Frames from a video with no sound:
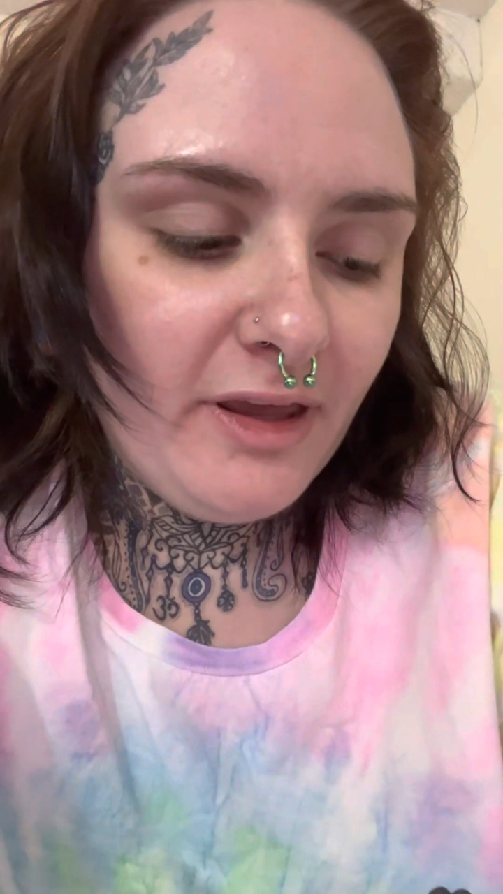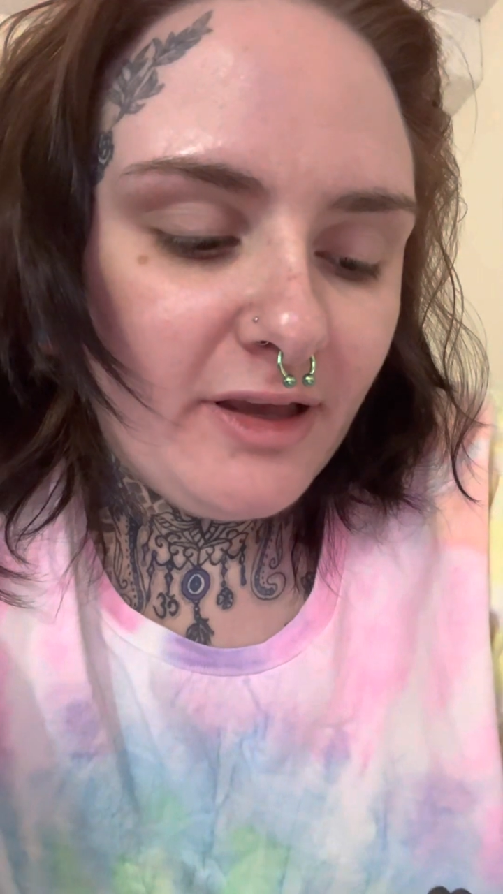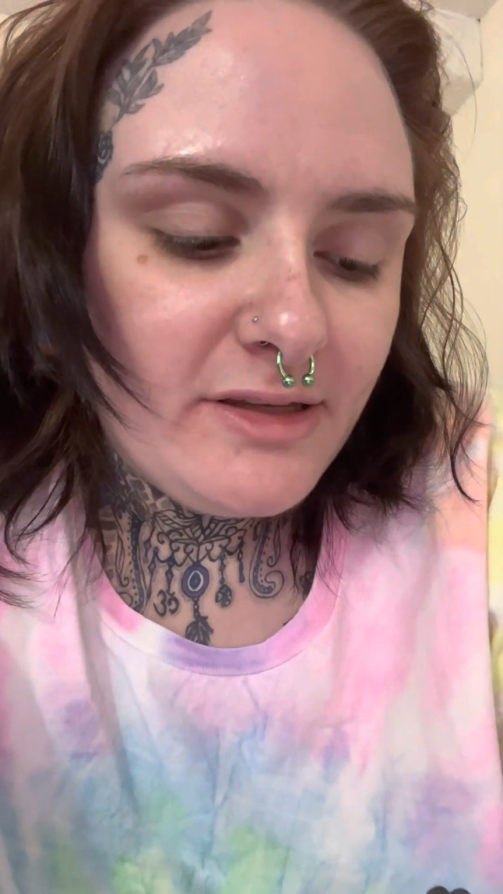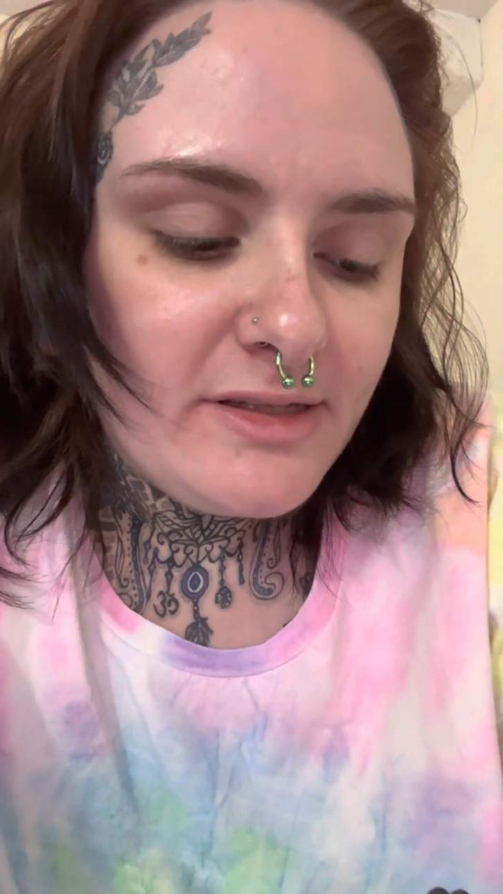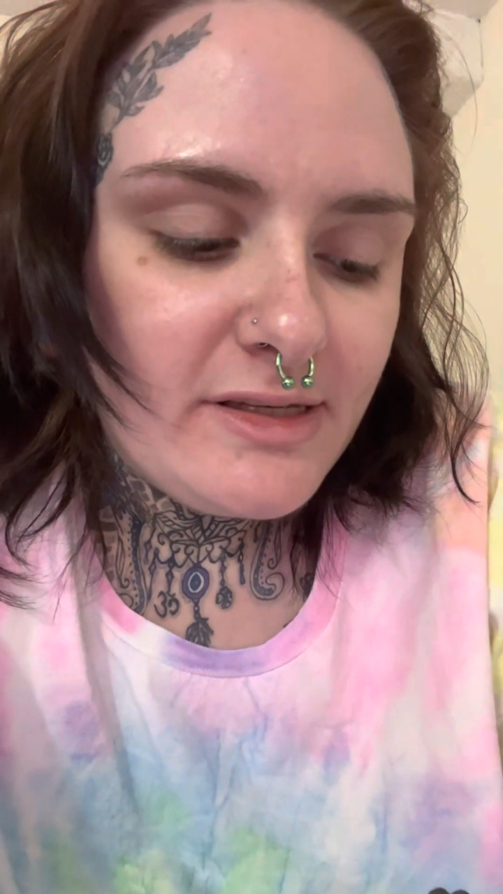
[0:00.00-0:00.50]

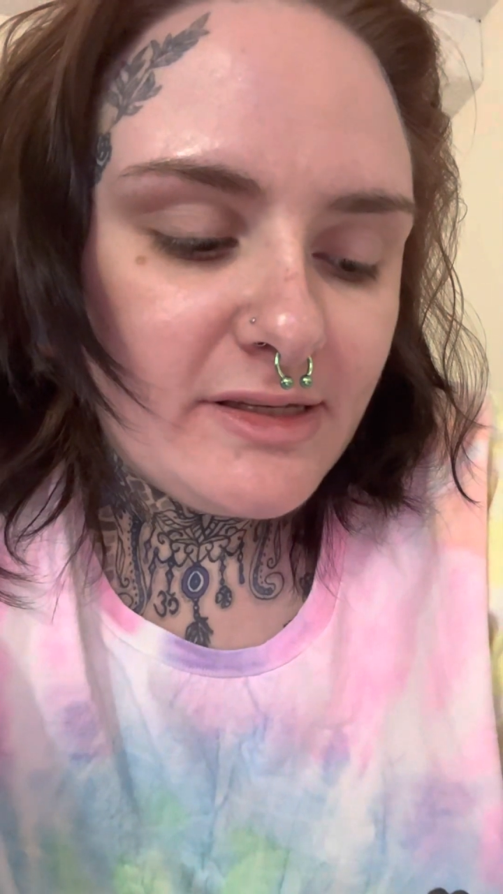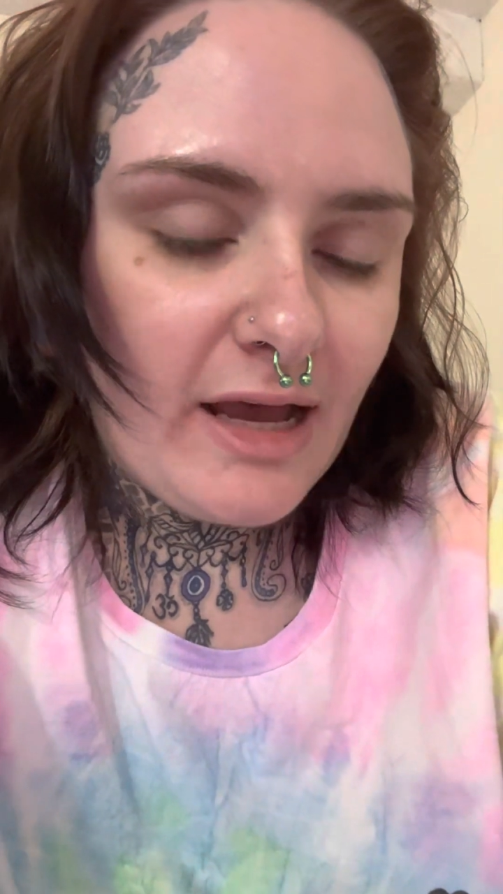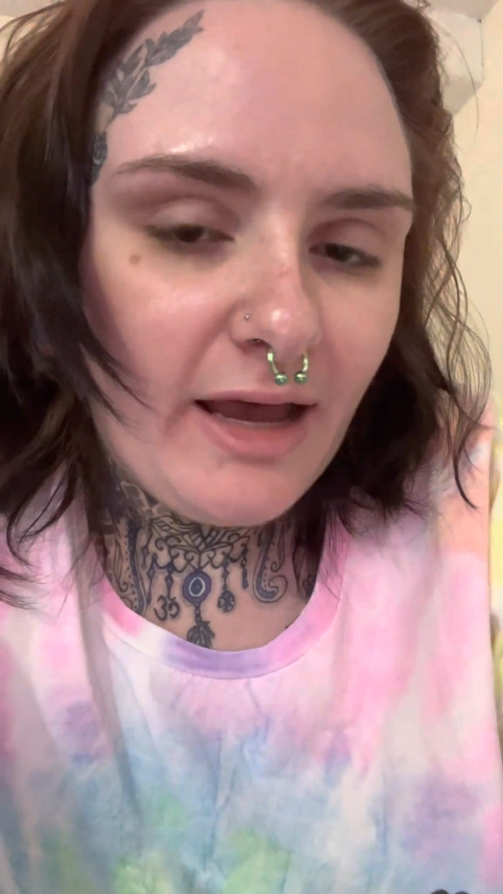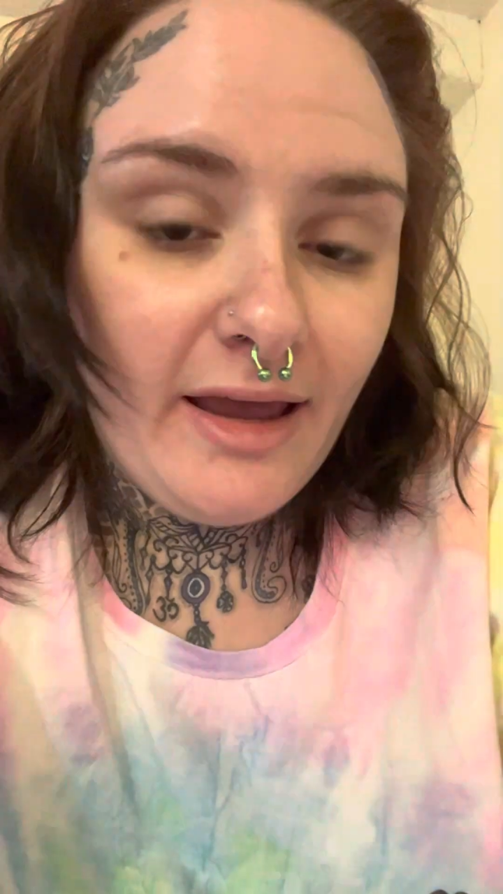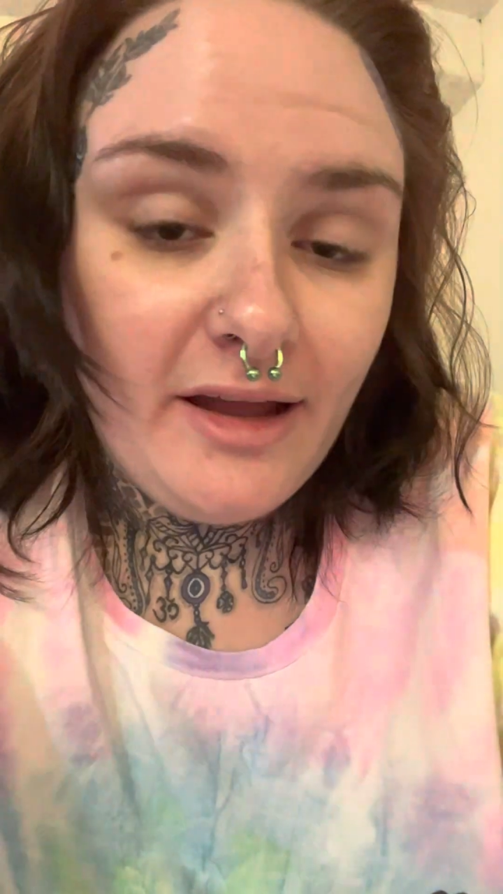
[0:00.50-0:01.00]
is
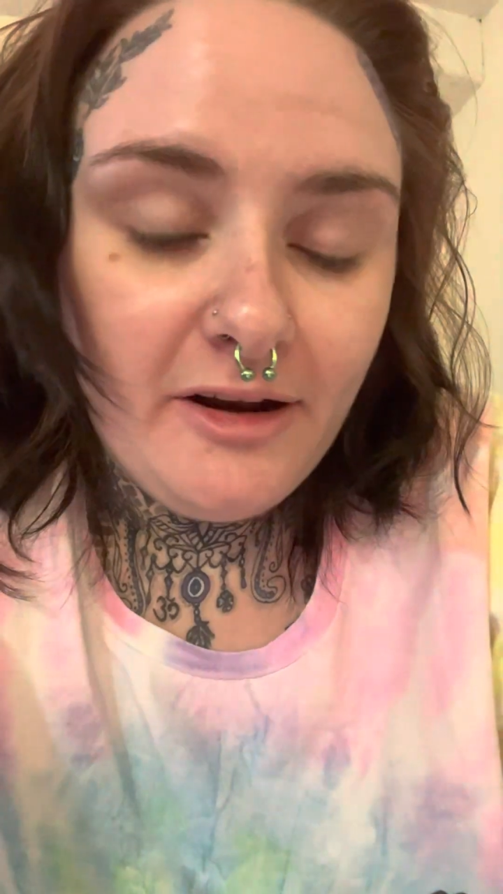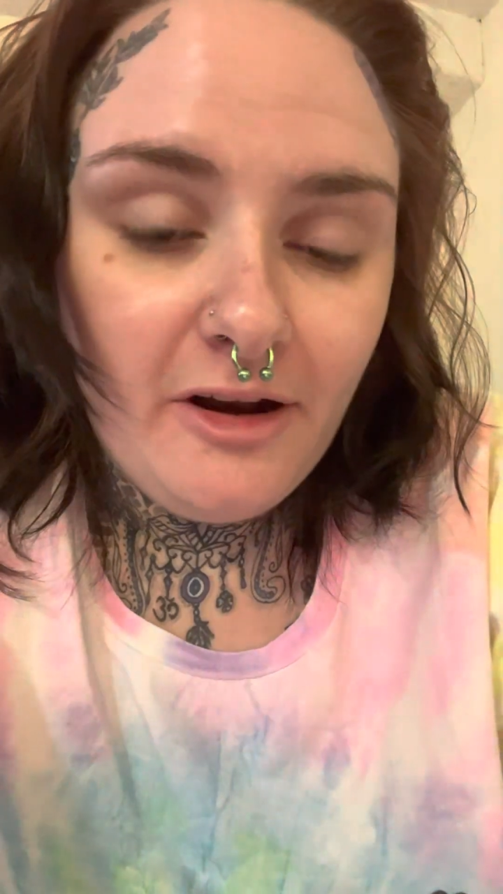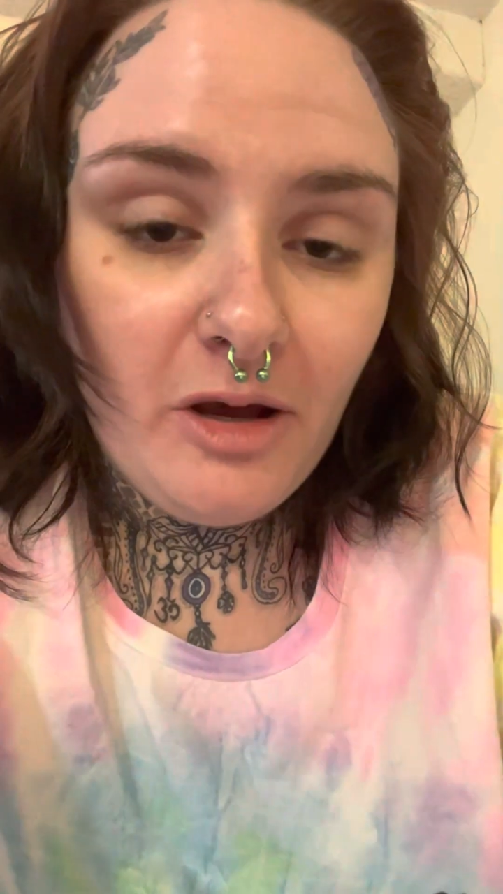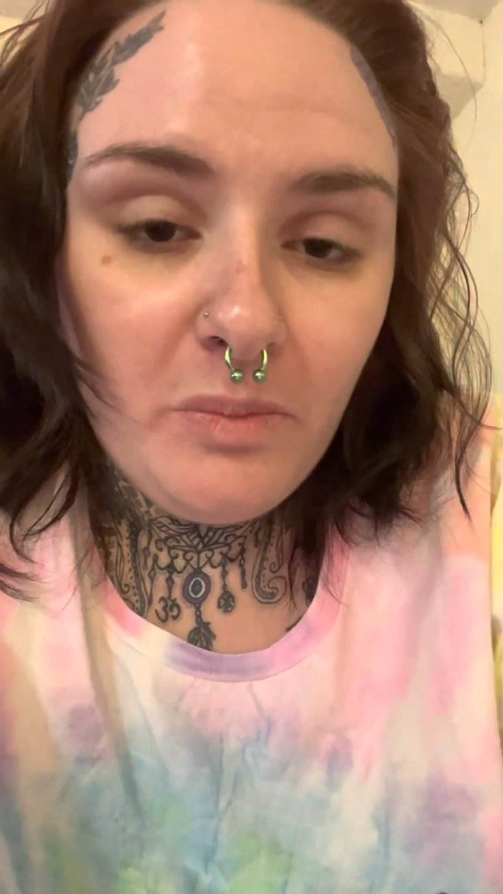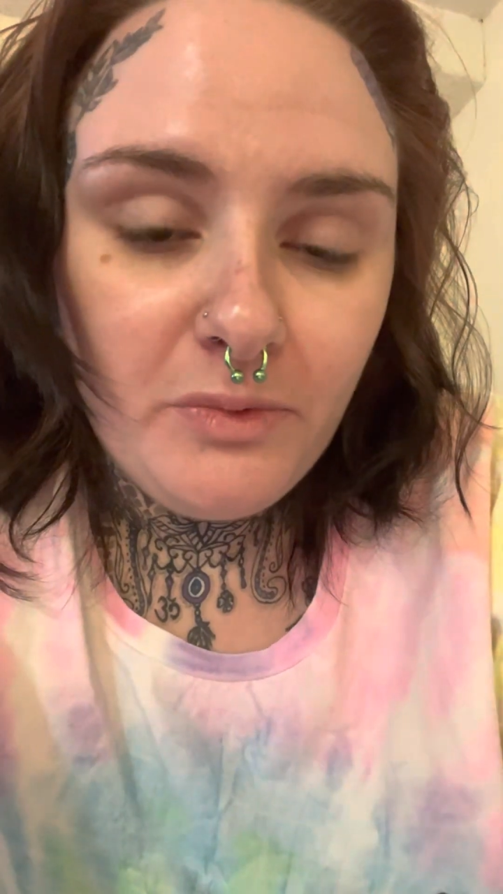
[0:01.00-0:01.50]
I ended
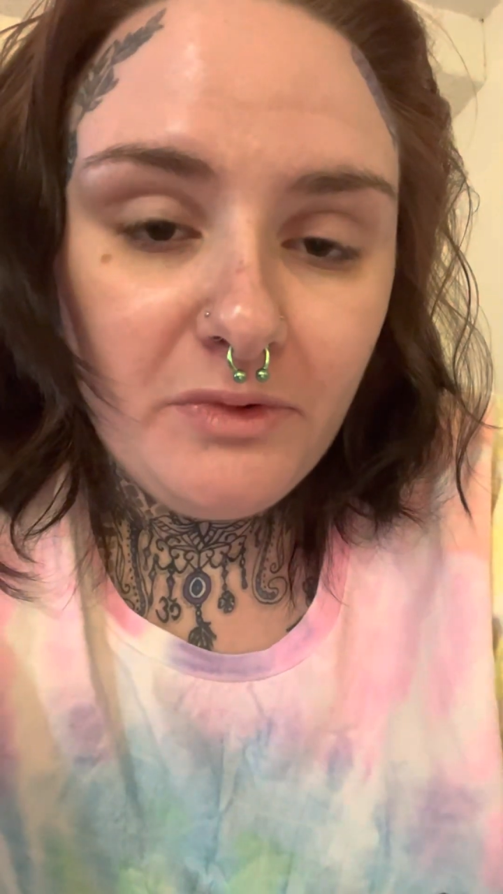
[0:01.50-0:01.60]
up